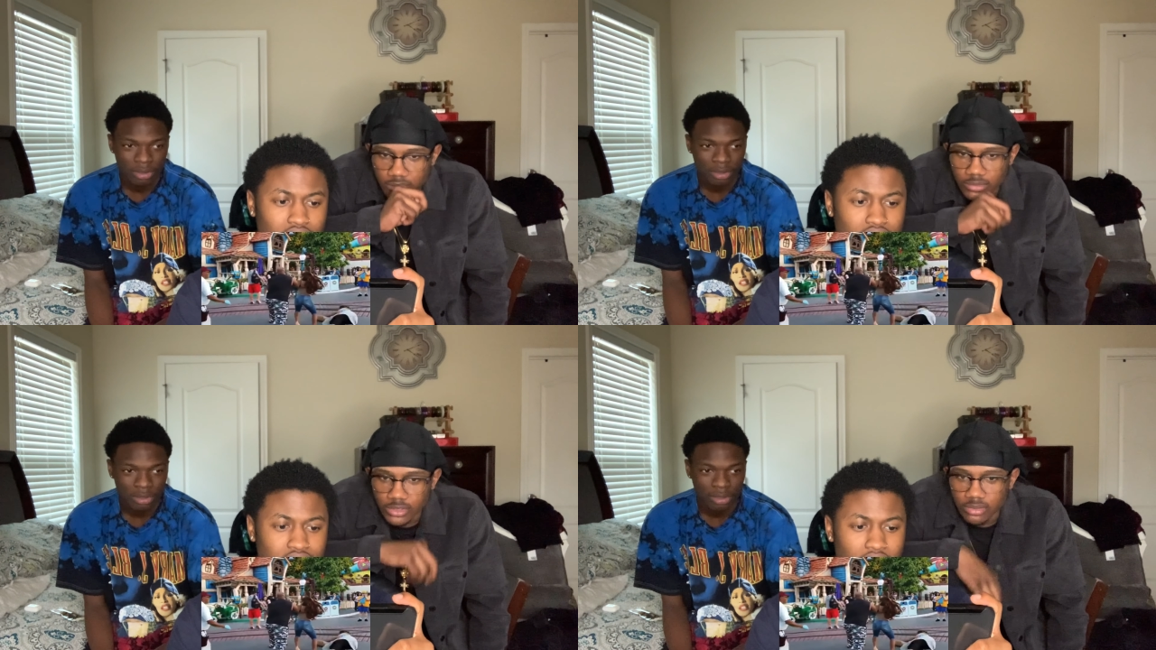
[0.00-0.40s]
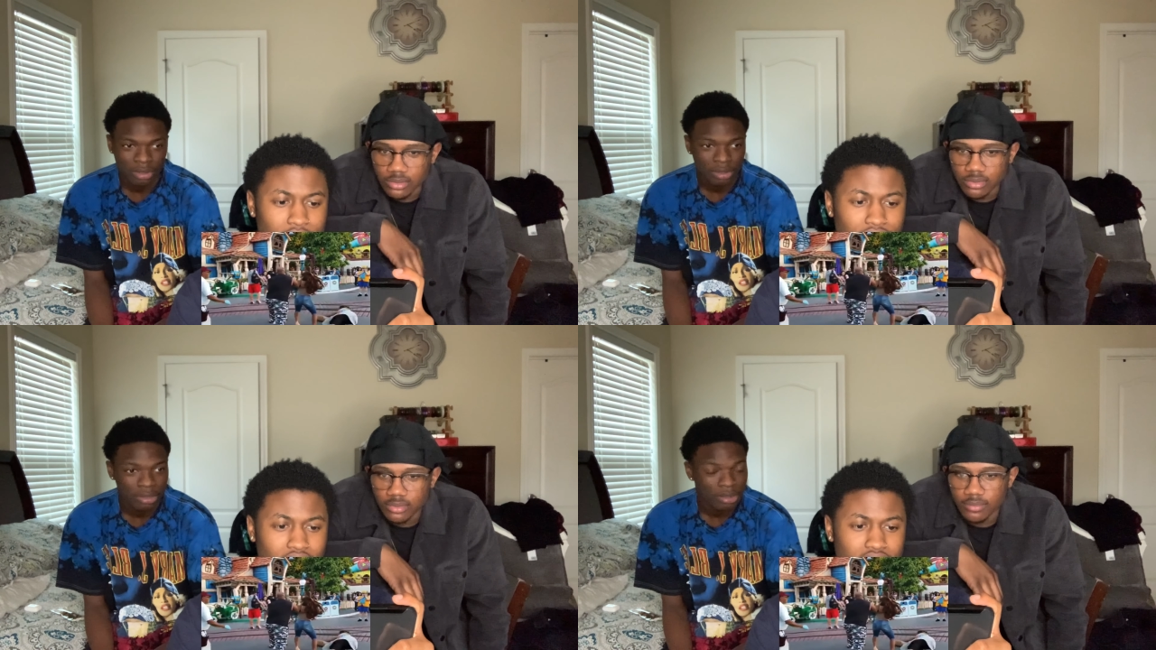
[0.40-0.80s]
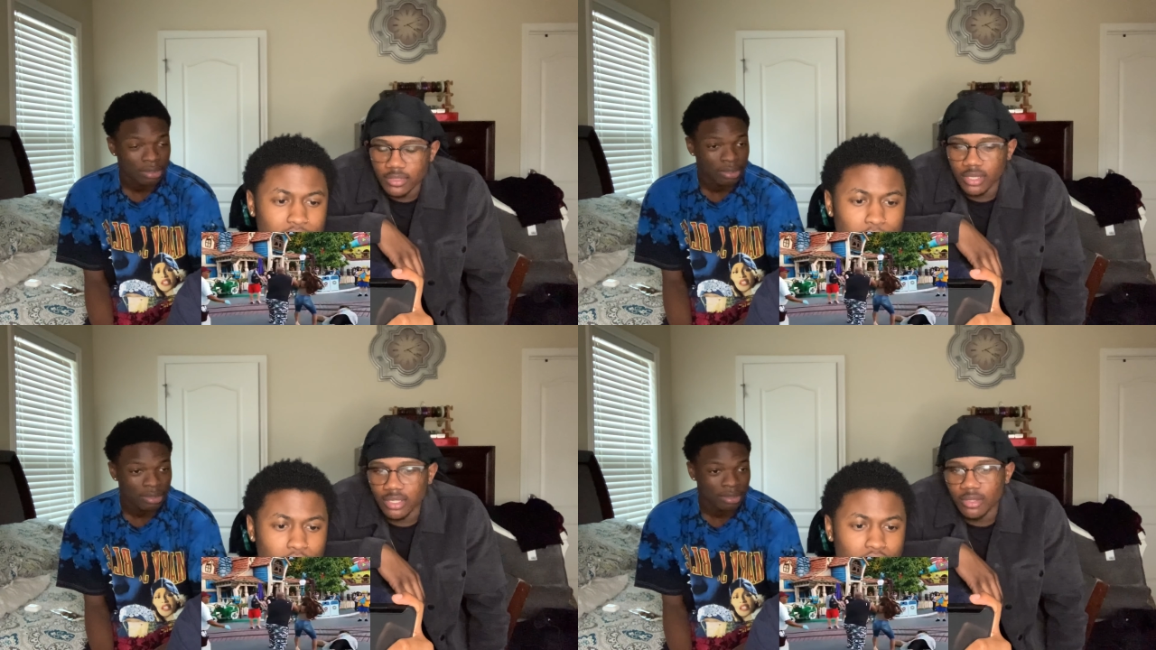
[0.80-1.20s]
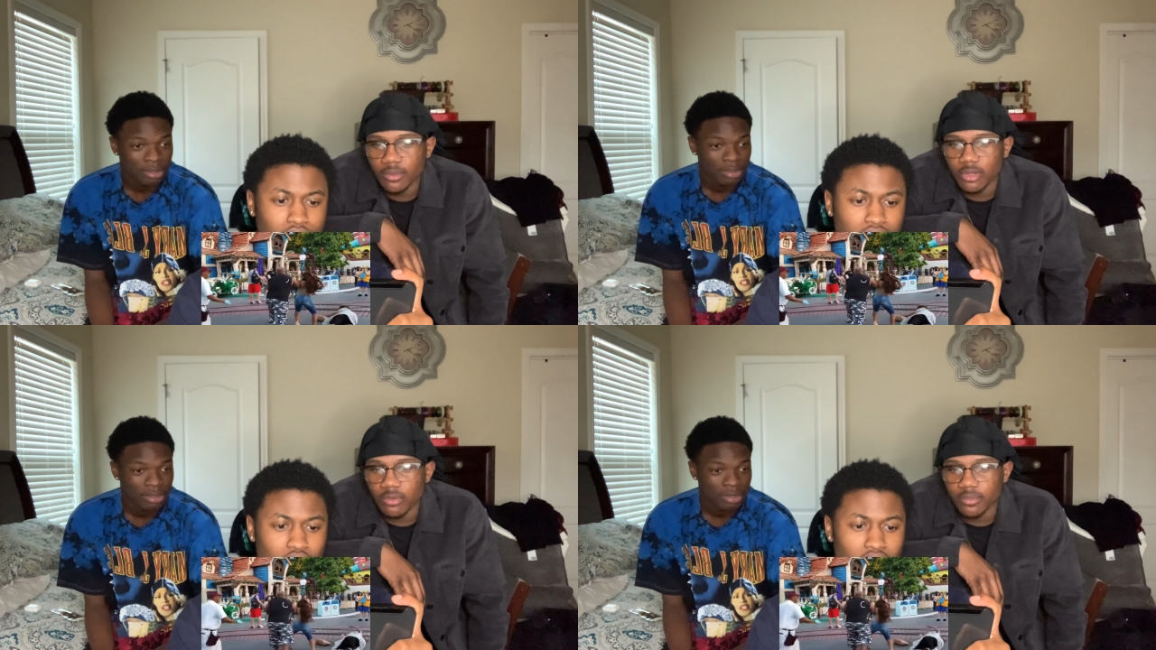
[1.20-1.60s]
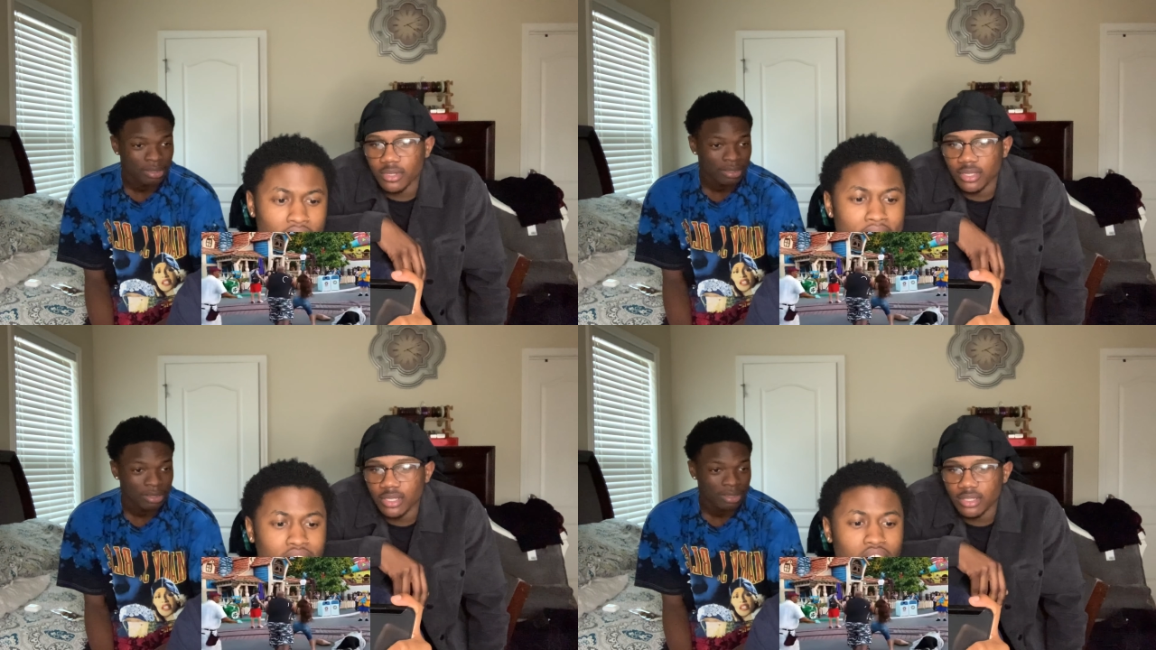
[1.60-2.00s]
Speaker 1: Stop fighting, bro.
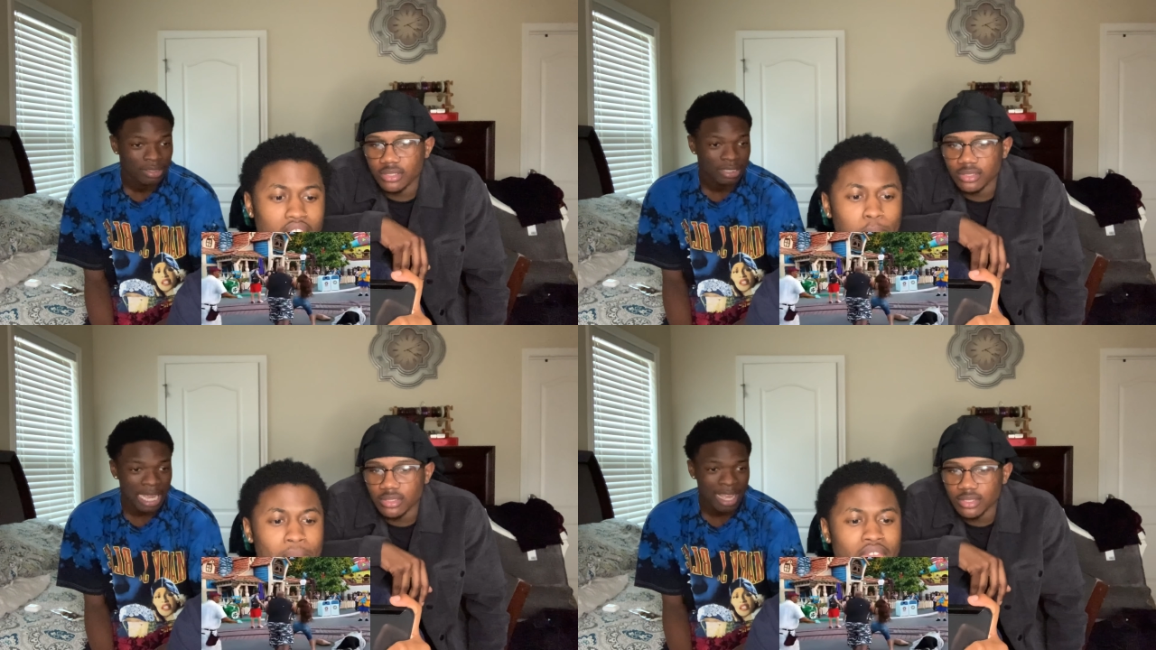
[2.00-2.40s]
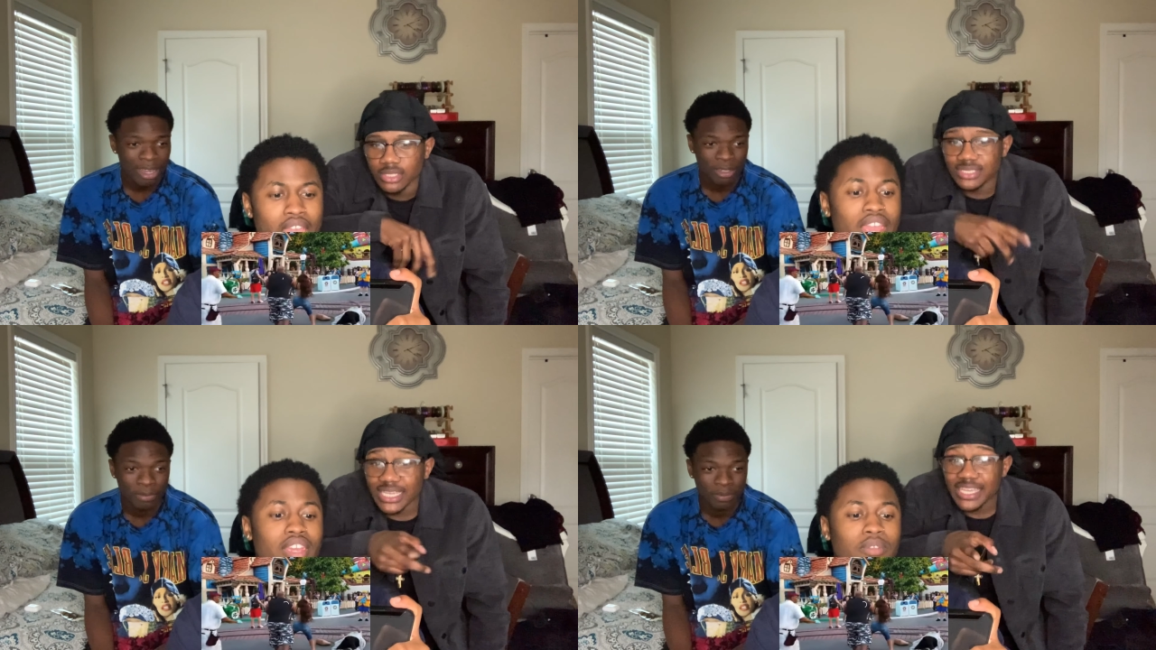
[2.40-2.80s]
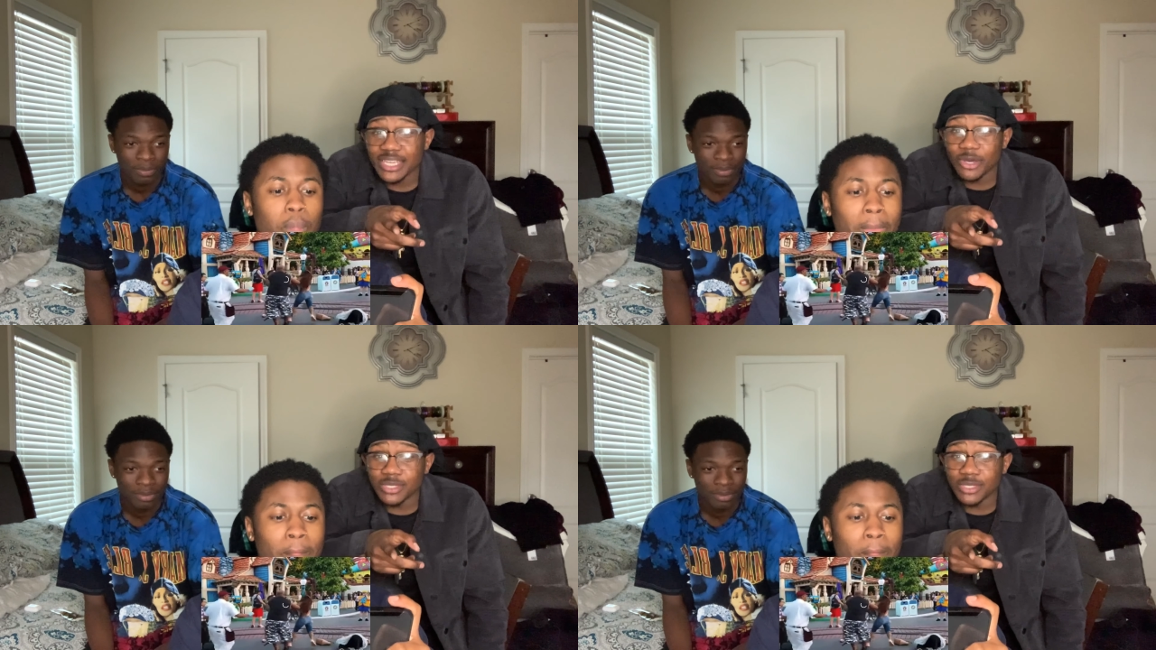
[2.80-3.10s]
Like, I'm damn, say. no,